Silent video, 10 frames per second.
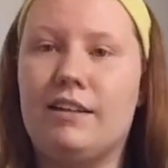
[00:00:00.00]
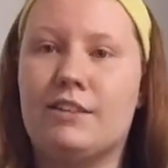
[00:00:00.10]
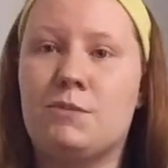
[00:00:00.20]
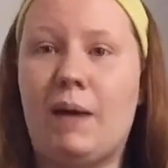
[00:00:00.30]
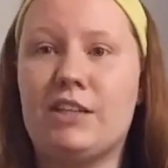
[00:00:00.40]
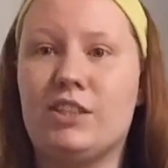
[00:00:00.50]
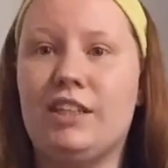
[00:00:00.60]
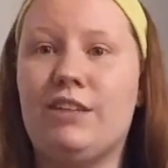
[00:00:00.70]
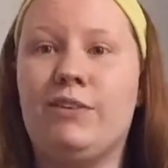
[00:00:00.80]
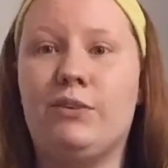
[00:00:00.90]

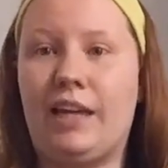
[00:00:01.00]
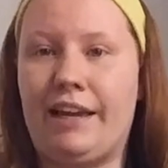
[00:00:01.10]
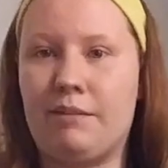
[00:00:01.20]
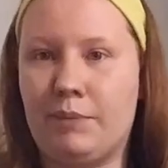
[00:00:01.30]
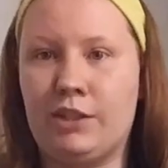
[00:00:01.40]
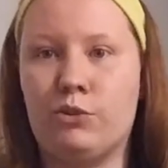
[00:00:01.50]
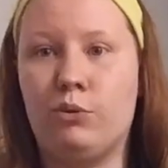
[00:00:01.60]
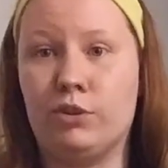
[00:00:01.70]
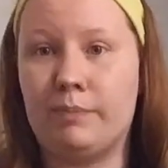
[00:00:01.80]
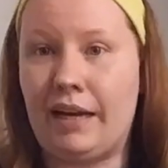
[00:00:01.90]
especially if you can't bring your
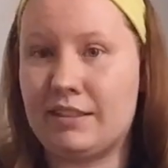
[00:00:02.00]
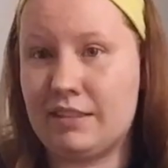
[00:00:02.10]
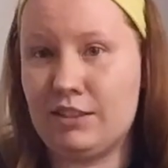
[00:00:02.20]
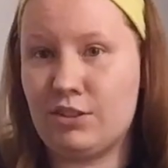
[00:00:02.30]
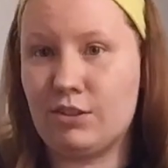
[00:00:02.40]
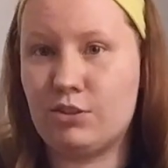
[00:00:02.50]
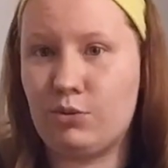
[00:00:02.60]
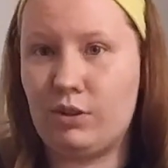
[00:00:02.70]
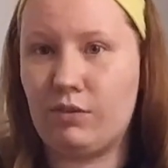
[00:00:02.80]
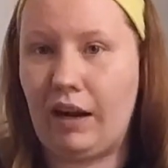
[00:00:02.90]
cooler bags into the
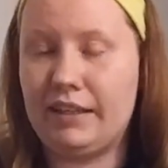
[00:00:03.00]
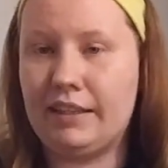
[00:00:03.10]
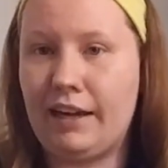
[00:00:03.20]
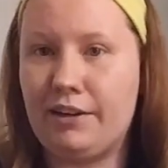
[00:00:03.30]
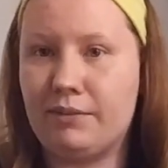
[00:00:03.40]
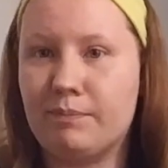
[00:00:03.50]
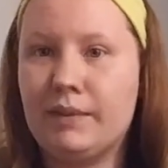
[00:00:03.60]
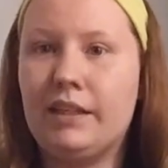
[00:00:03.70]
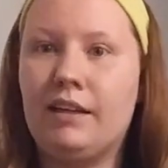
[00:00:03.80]
store right now.